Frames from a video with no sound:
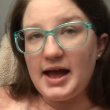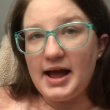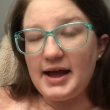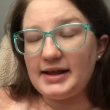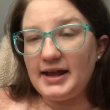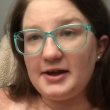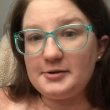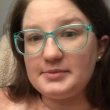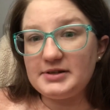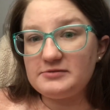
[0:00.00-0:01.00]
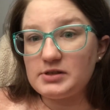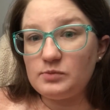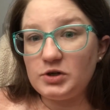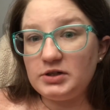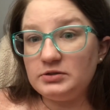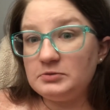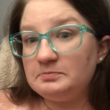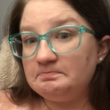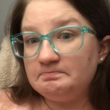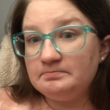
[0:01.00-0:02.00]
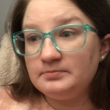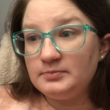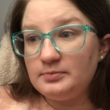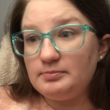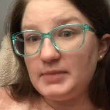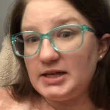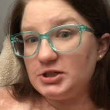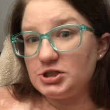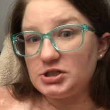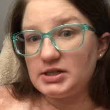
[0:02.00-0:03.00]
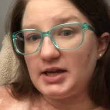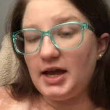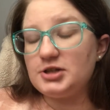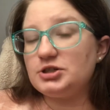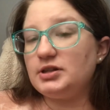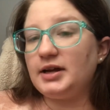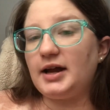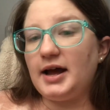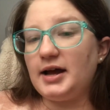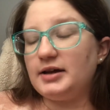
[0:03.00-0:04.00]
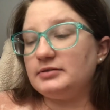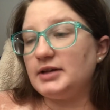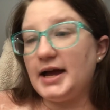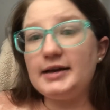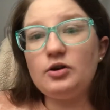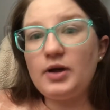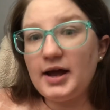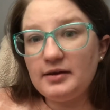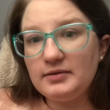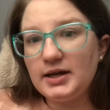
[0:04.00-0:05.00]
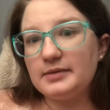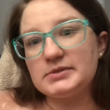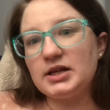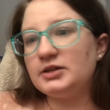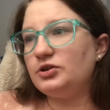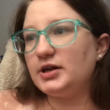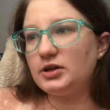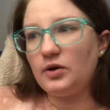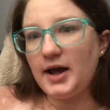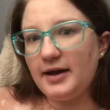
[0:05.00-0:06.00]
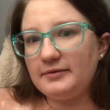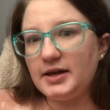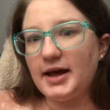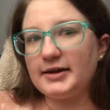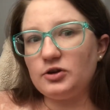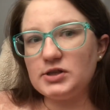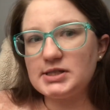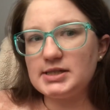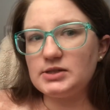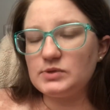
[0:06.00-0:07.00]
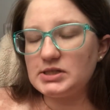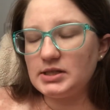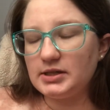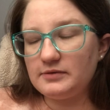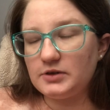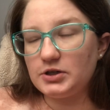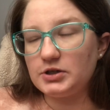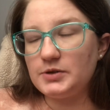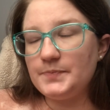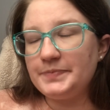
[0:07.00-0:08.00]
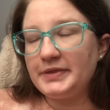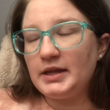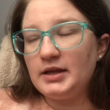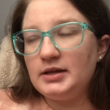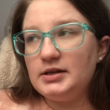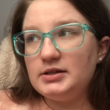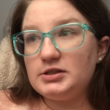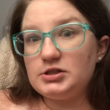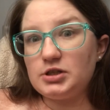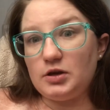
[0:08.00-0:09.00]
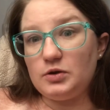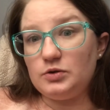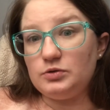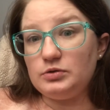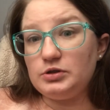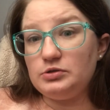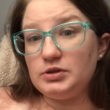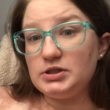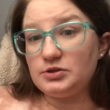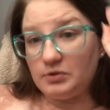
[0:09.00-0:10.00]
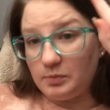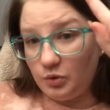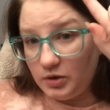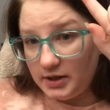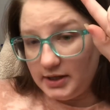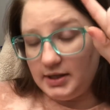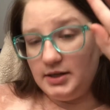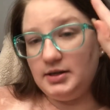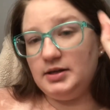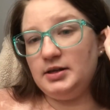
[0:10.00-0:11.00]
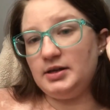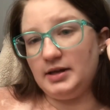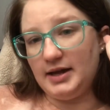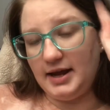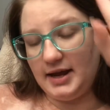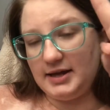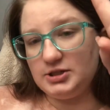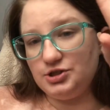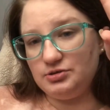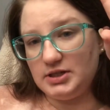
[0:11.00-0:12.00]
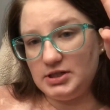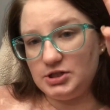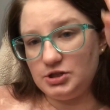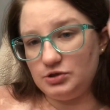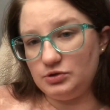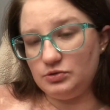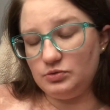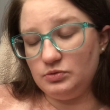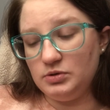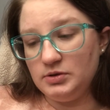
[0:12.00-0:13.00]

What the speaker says: I can't help it if someone manages to cash it. Like, I don't have it. I'm telling you, I don't have it. I know it says it was delivered. So you need to report it, and you need to